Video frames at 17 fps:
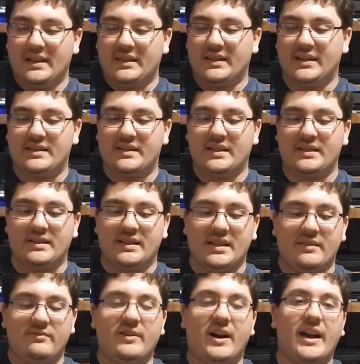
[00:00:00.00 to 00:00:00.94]
This is
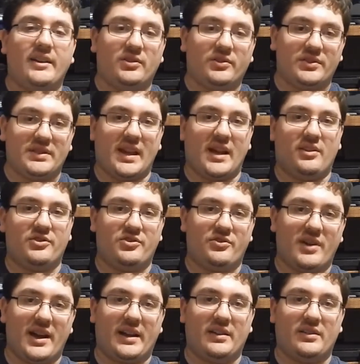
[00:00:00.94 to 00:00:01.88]
the vinyl
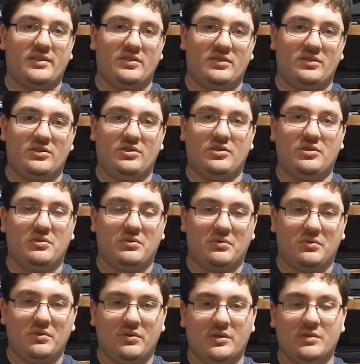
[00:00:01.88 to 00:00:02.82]
soundtrack
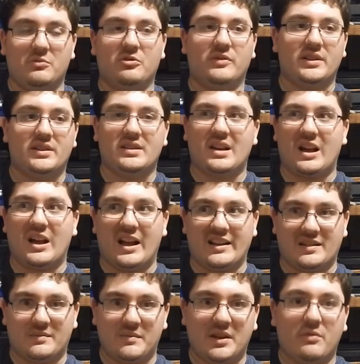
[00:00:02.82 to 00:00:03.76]
to the movie. It
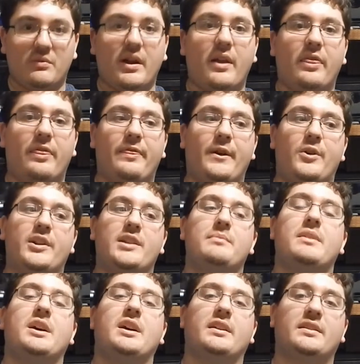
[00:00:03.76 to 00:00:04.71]
cost me around
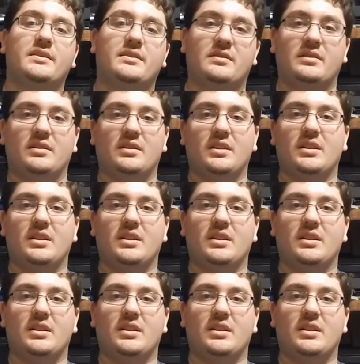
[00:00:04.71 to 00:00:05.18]
$30.